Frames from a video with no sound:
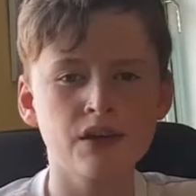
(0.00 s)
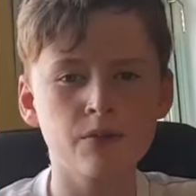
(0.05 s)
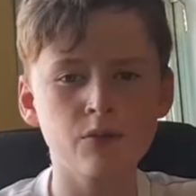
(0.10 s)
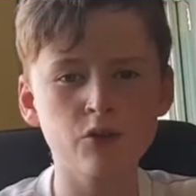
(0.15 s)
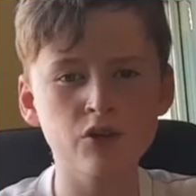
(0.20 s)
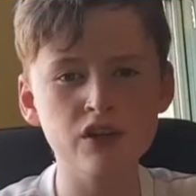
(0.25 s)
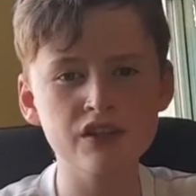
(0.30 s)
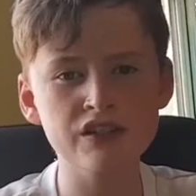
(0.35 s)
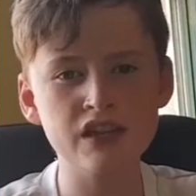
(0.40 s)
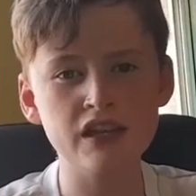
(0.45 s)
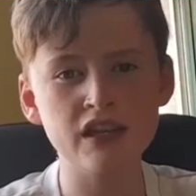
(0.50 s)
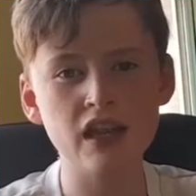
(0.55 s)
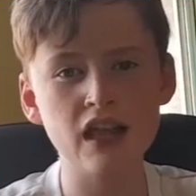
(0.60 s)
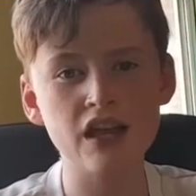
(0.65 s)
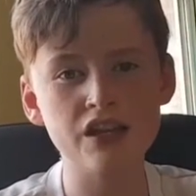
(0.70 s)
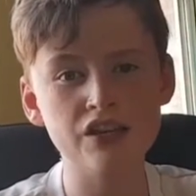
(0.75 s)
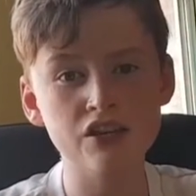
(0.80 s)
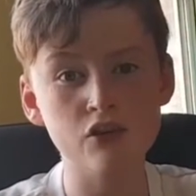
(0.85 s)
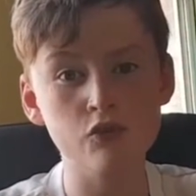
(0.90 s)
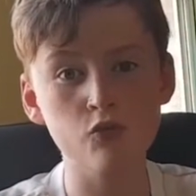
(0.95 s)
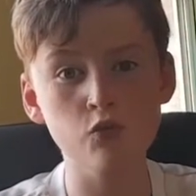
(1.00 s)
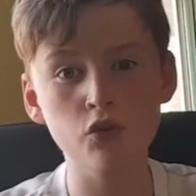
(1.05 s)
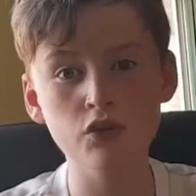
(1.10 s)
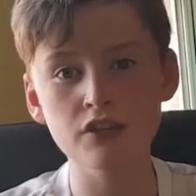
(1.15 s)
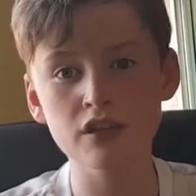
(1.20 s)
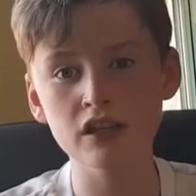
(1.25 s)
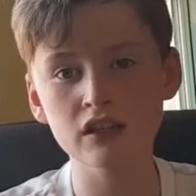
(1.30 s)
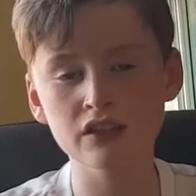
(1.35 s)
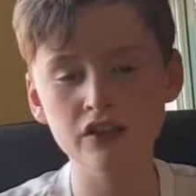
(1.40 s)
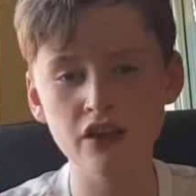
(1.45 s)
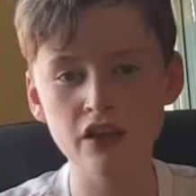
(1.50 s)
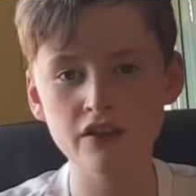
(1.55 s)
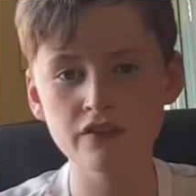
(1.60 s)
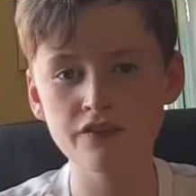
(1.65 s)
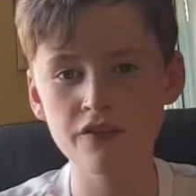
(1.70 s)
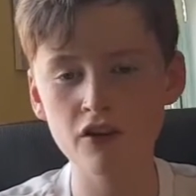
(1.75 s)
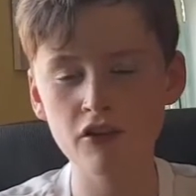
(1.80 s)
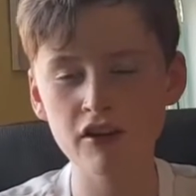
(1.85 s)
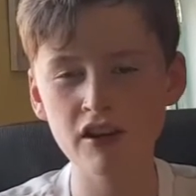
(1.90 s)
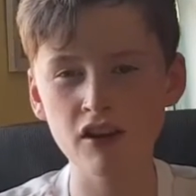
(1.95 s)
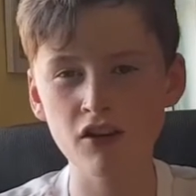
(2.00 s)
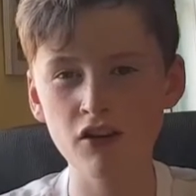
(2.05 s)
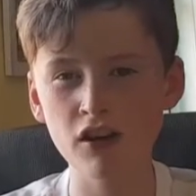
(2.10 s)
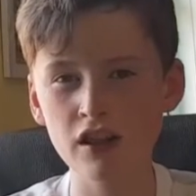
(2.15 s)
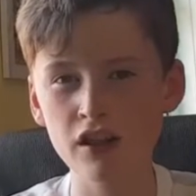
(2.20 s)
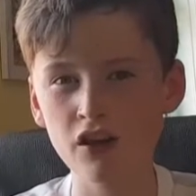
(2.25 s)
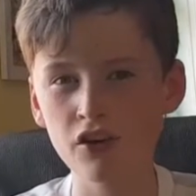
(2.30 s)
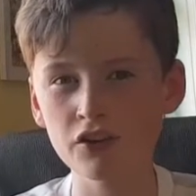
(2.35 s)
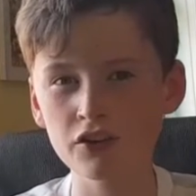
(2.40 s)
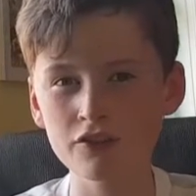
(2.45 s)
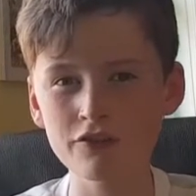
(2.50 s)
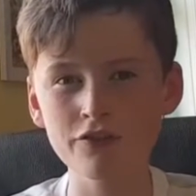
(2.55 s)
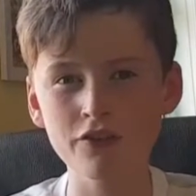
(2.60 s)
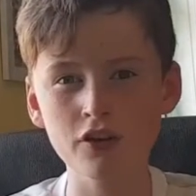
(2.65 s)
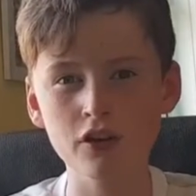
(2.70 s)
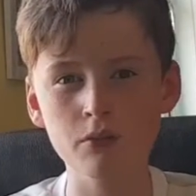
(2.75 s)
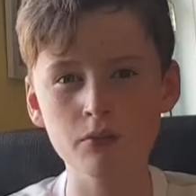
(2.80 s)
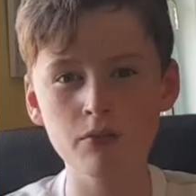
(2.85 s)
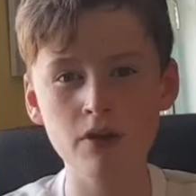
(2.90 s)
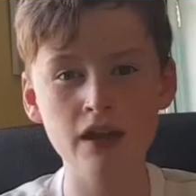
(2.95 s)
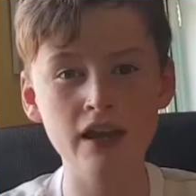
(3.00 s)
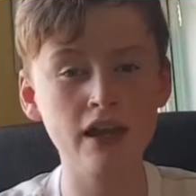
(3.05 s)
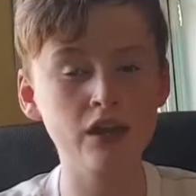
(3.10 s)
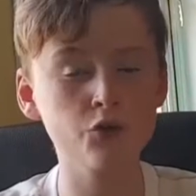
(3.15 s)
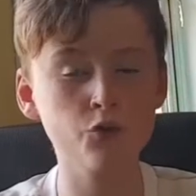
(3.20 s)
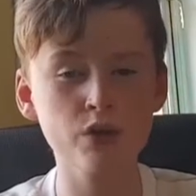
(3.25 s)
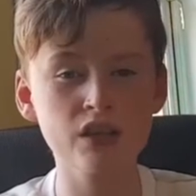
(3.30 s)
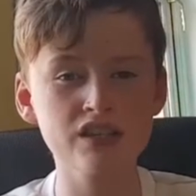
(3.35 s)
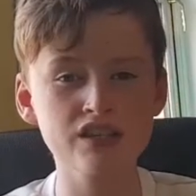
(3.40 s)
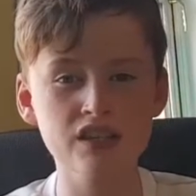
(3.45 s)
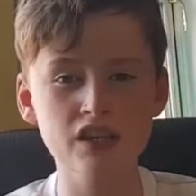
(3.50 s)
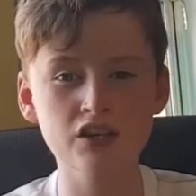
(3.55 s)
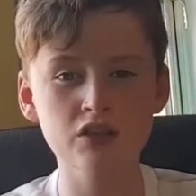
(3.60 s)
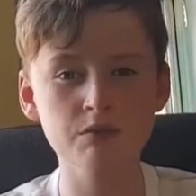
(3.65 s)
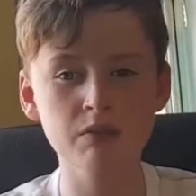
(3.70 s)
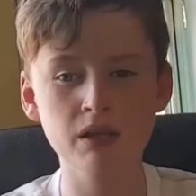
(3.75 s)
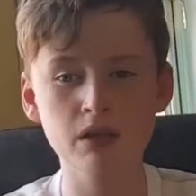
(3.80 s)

I'm going to say they'll actually go 1-0 down very early on to Fulham by Anguissa. He's